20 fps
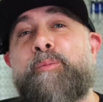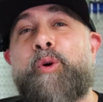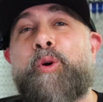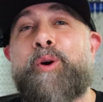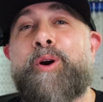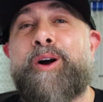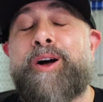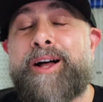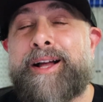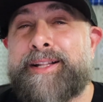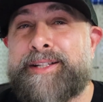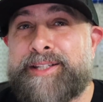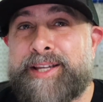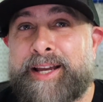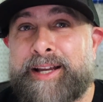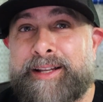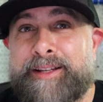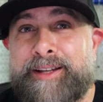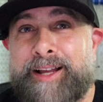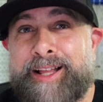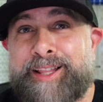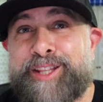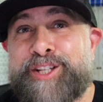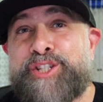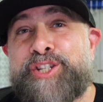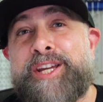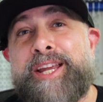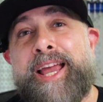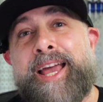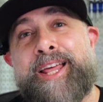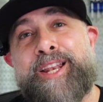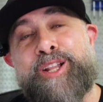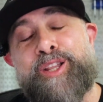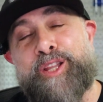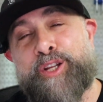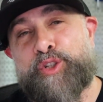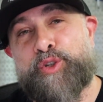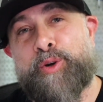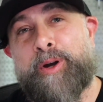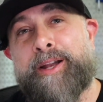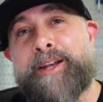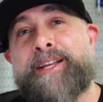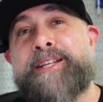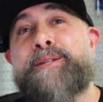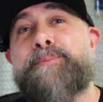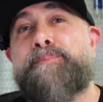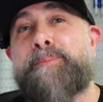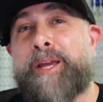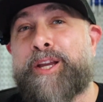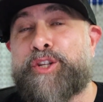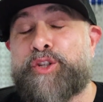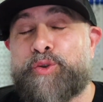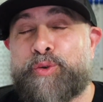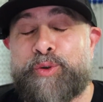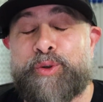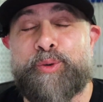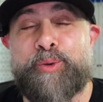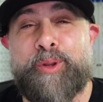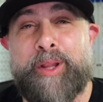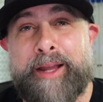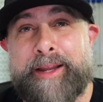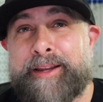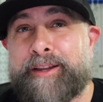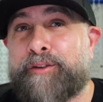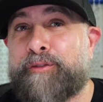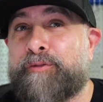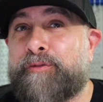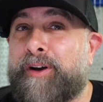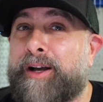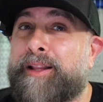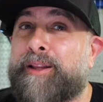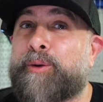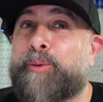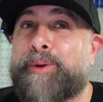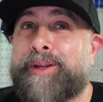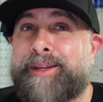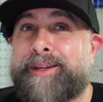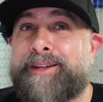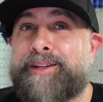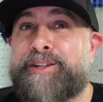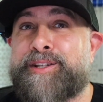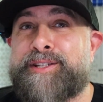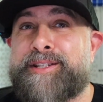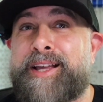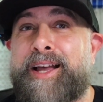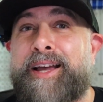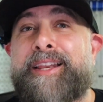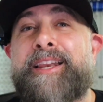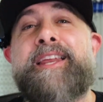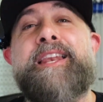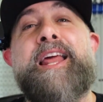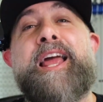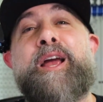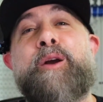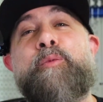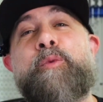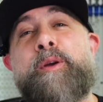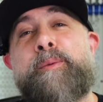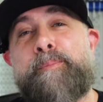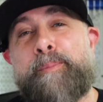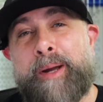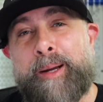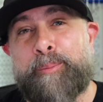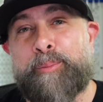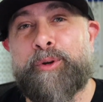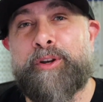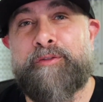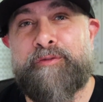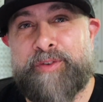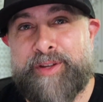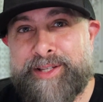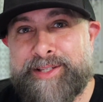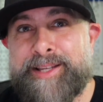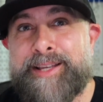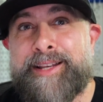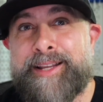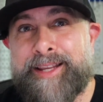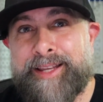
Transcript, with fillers: more on technology and electronics, make sure you like and follow eeDesignIt and remember to visit